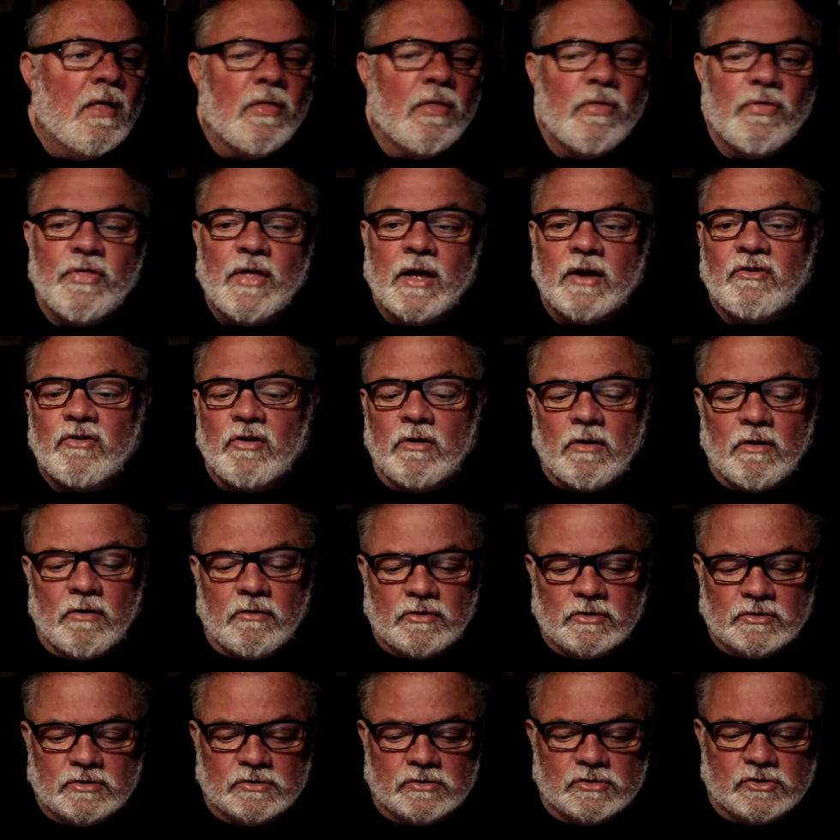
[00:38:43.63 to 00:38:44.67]
Thanks a lot.
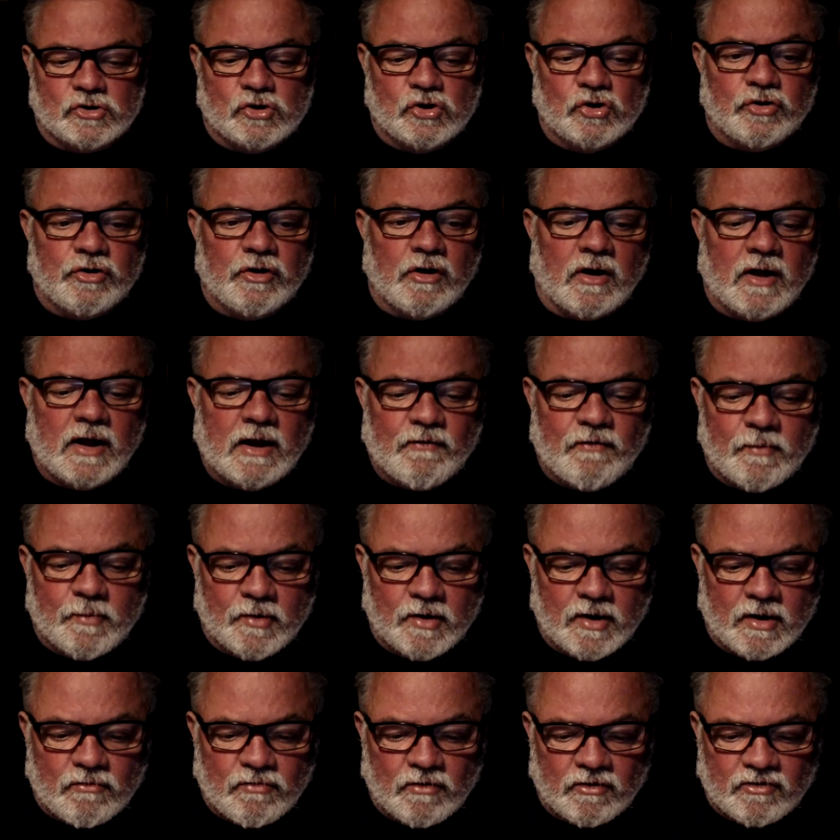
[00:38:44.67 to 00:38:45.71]
Good night,
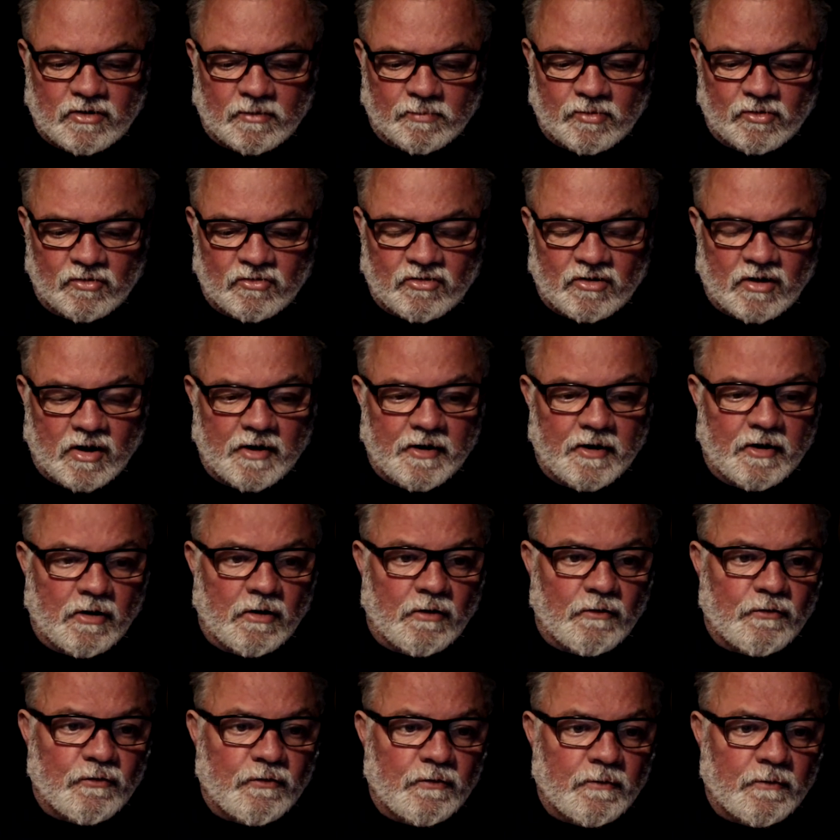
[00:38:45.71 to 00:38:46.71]
everybody. Chris Upton signing off.